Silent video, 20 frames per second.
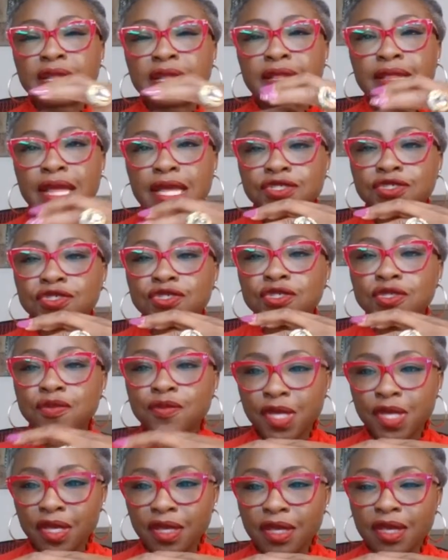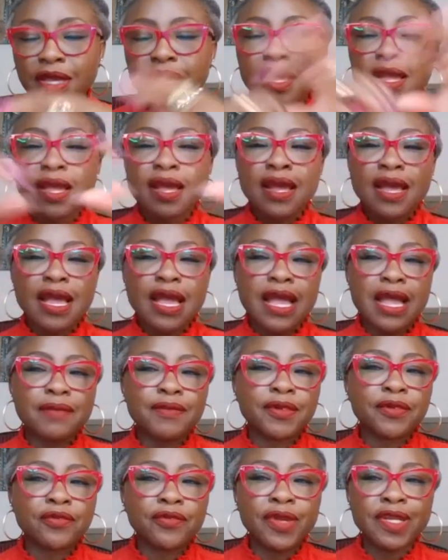That's just me.
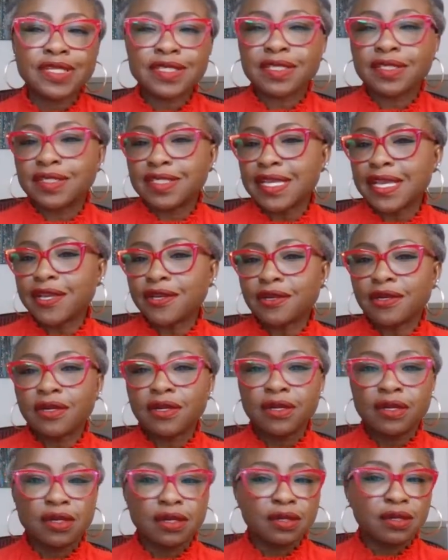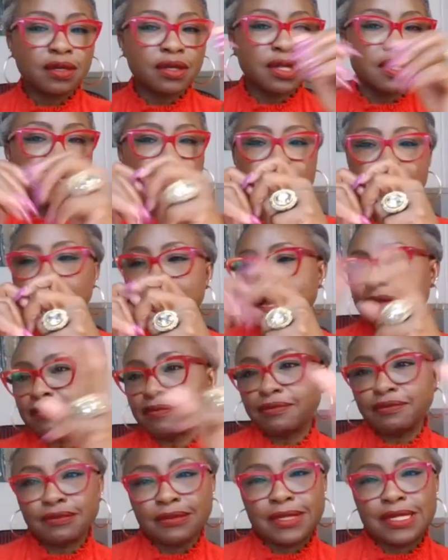I'm a risk taker. Like
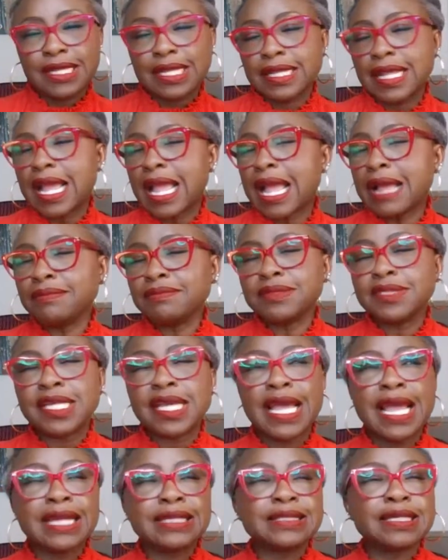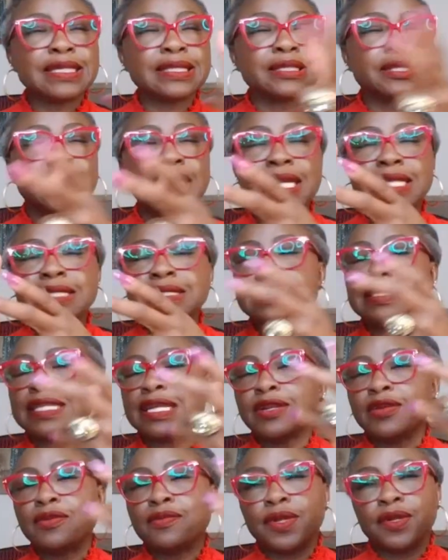I take the cases
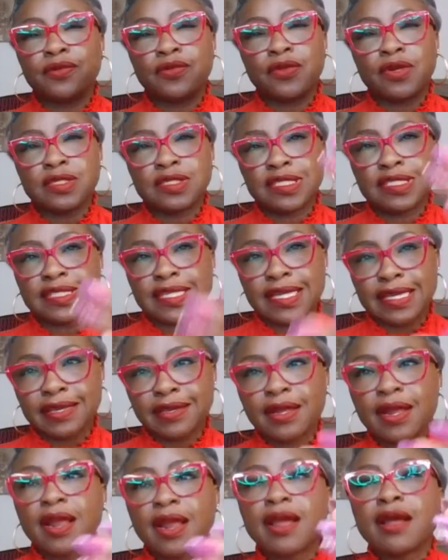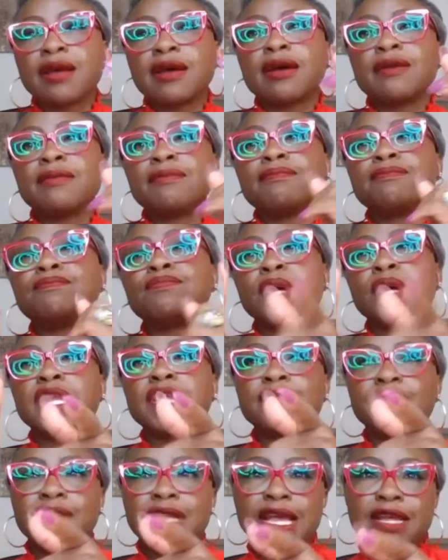that nobody wants to take. But
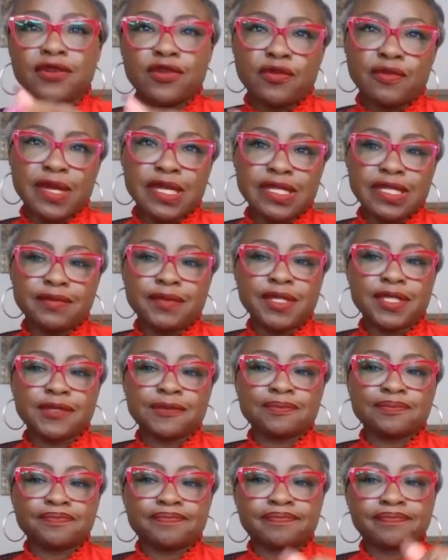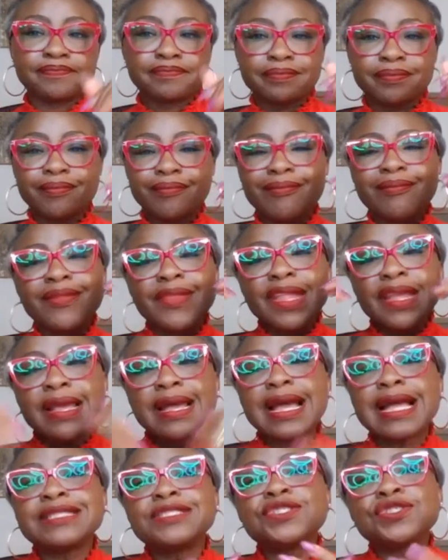even I know my limit.
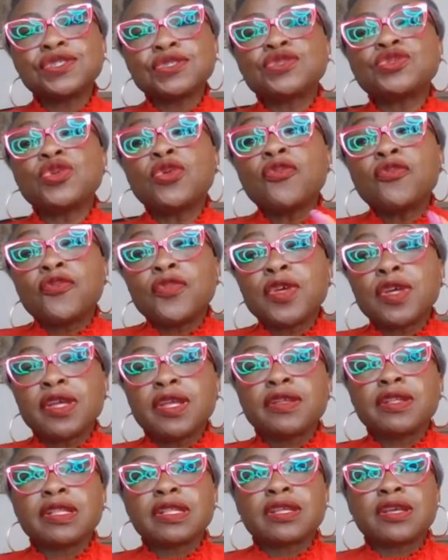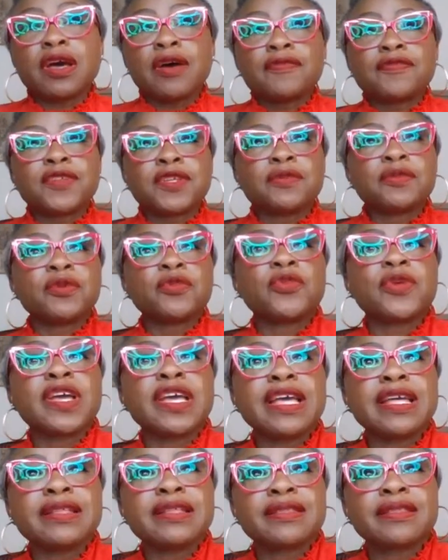I just don't feel comfortable
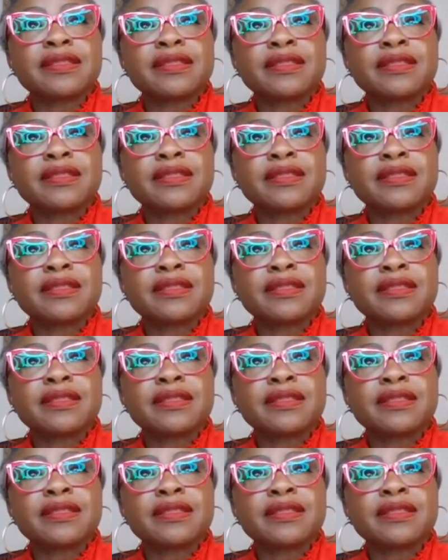with.